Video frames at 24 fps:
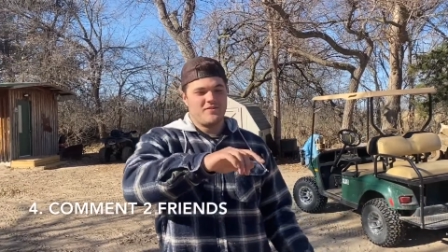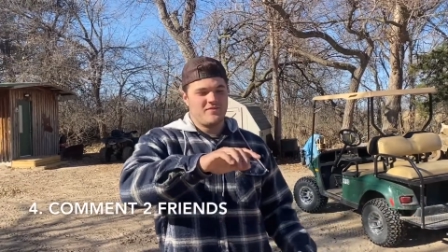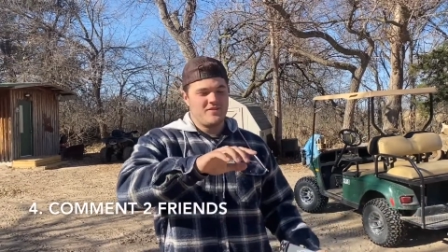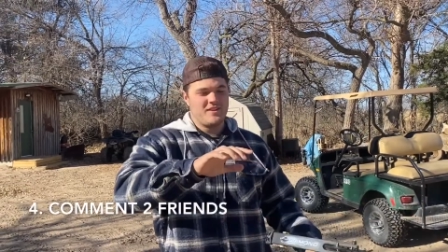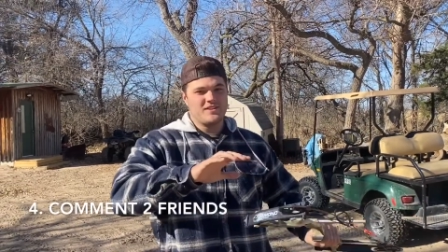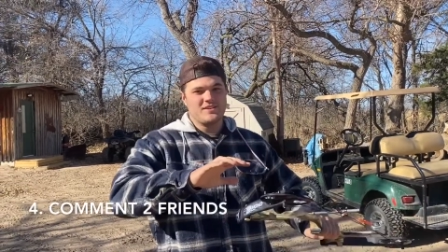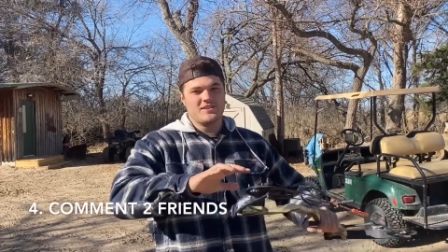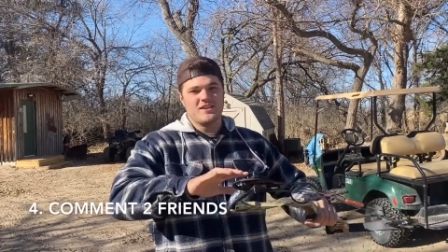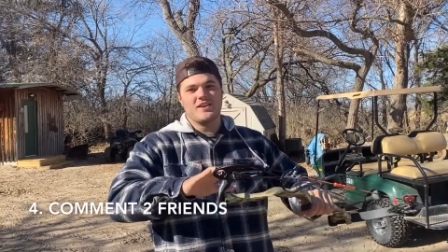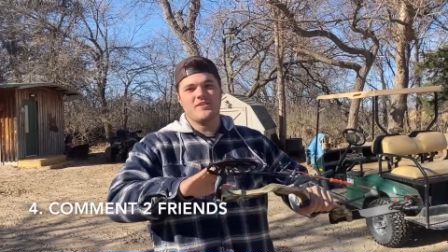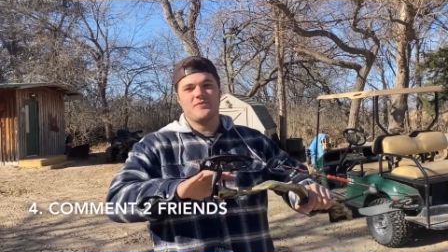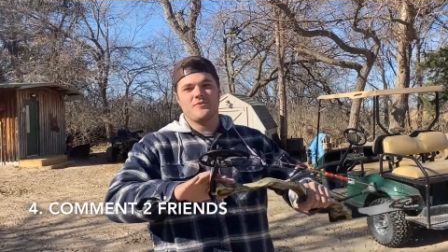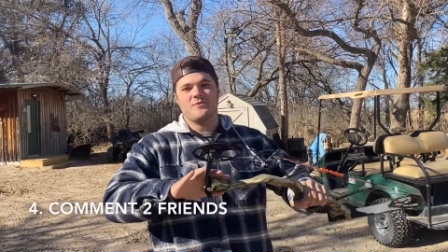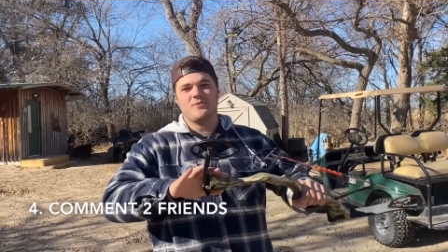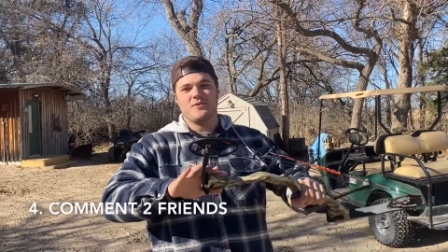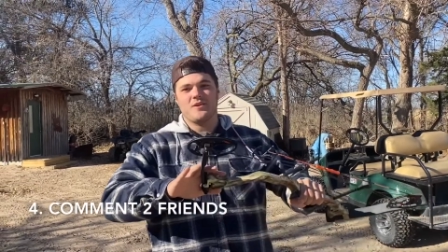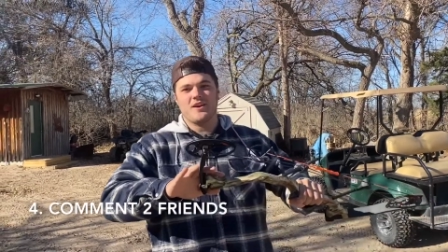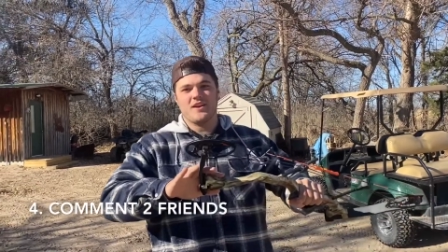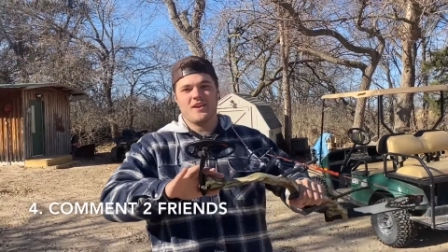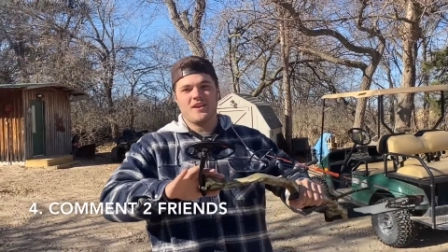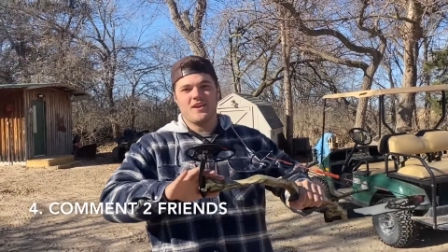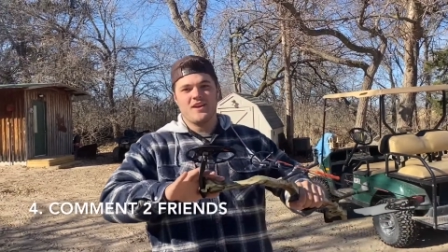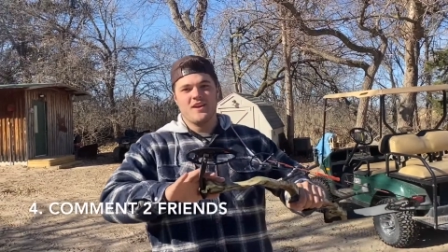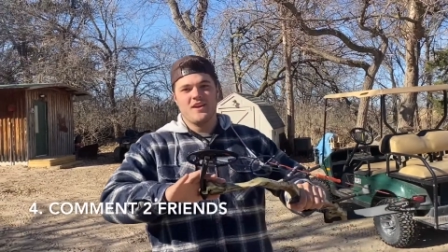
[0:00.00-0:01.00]
of this
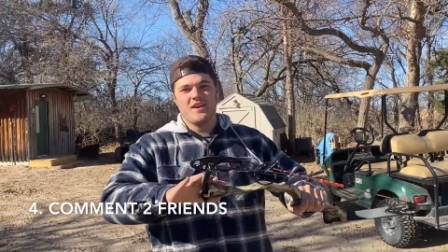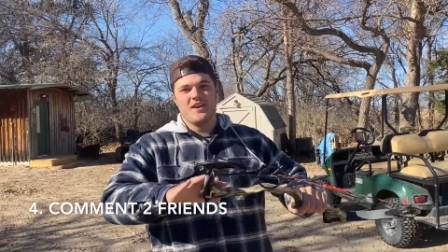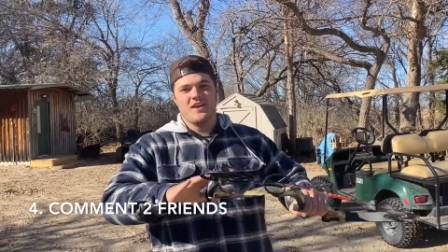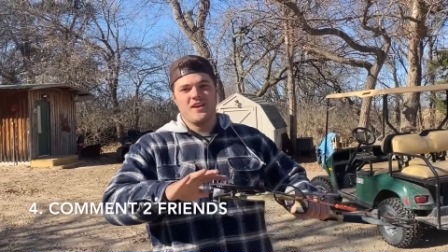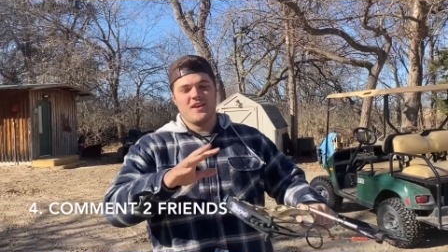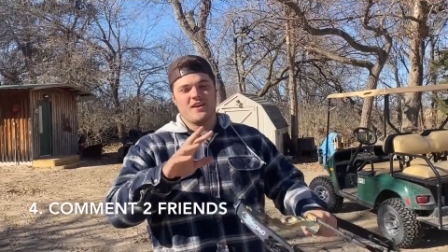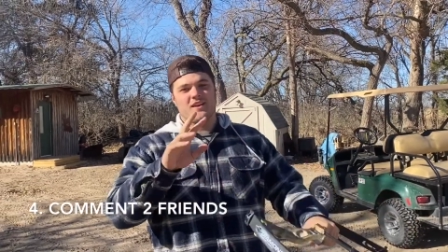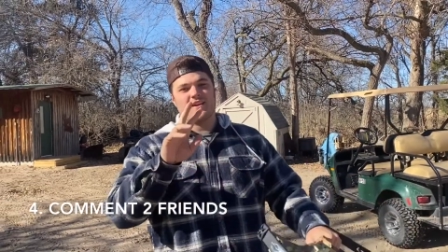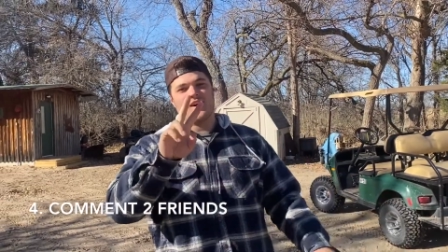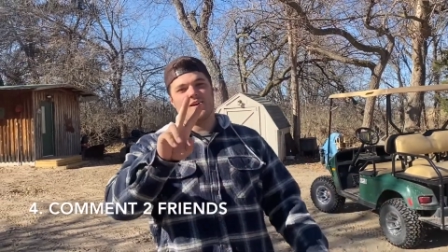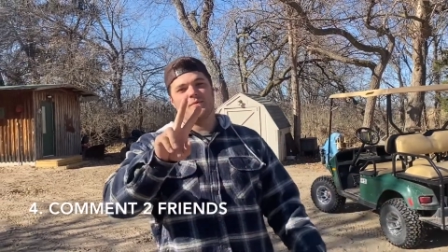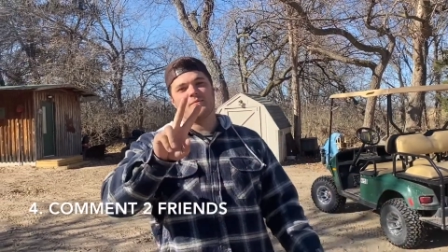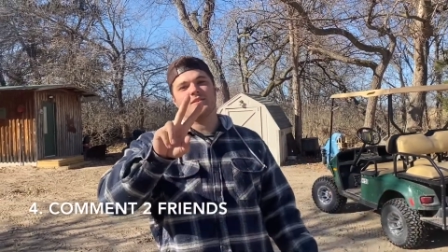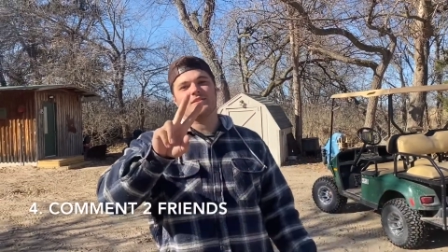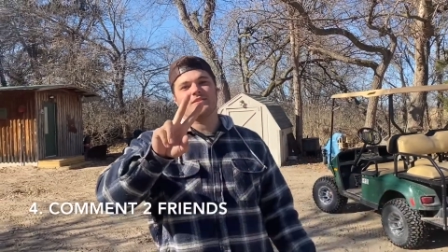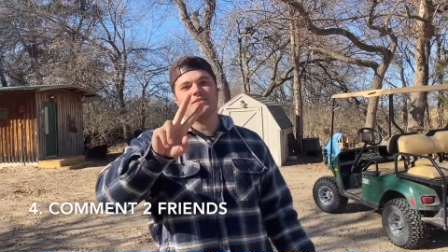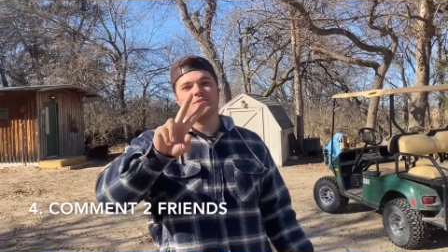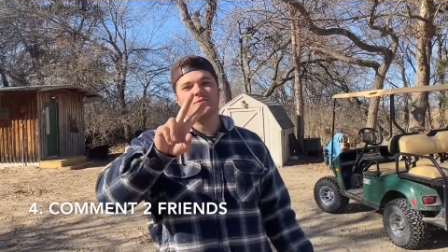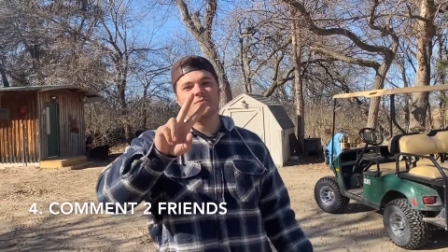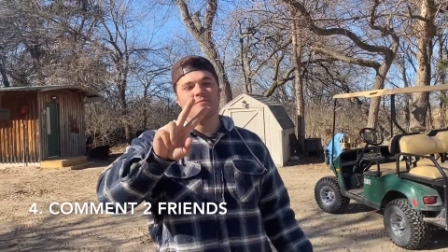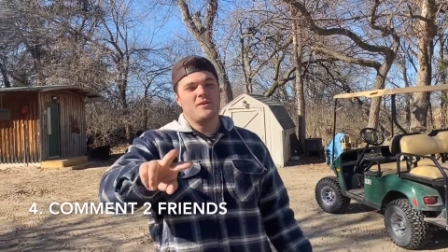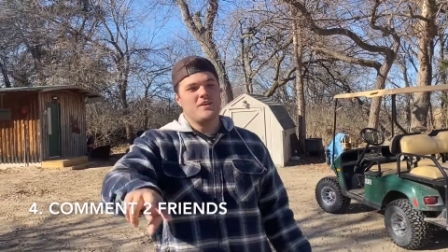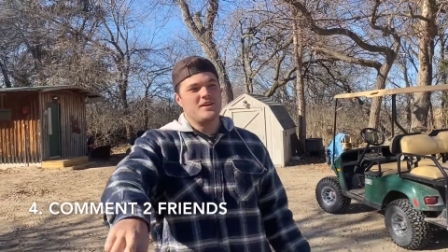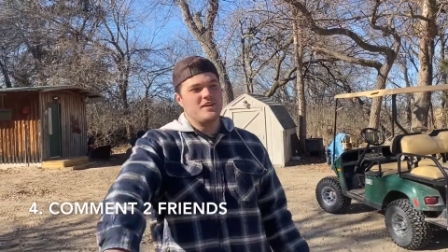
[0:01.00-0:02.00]
giveaway and comment
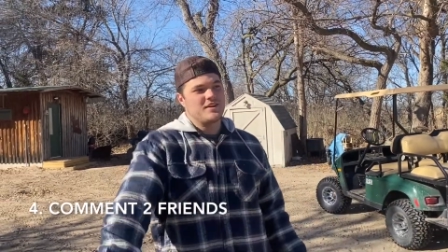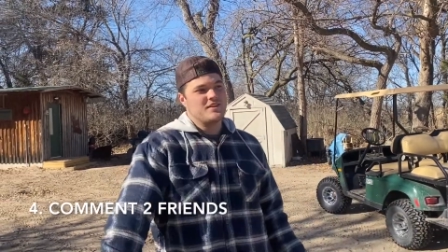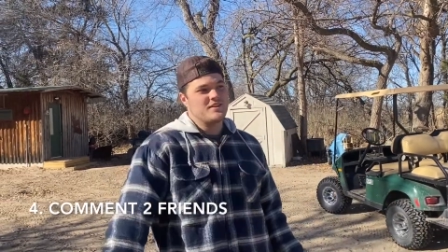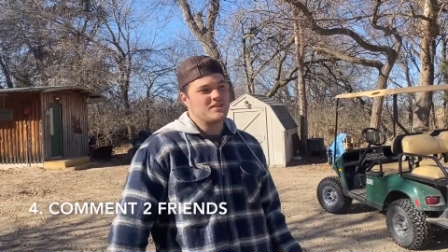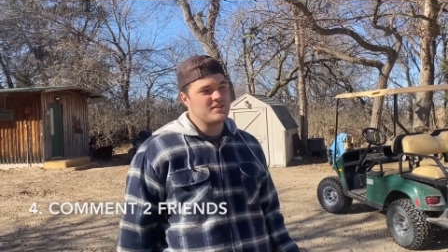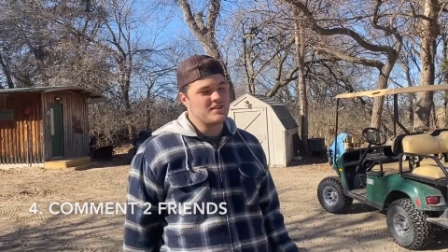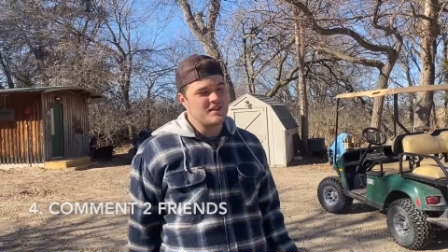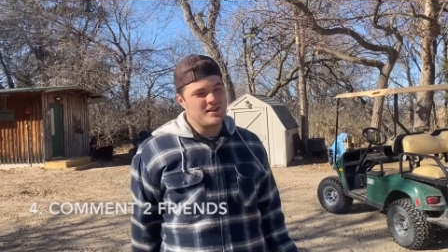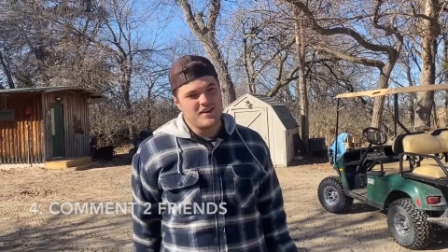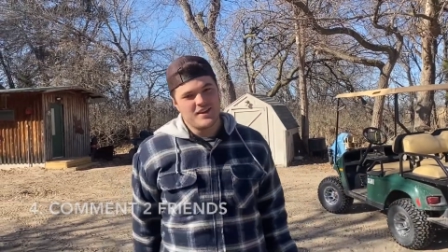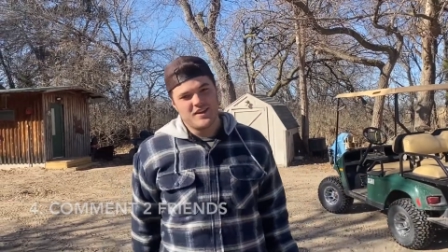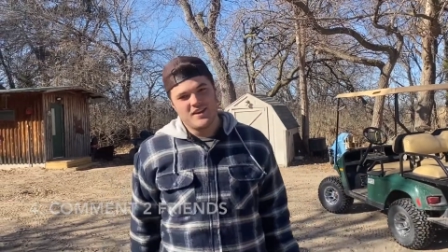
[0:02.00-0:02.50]
2 buddies.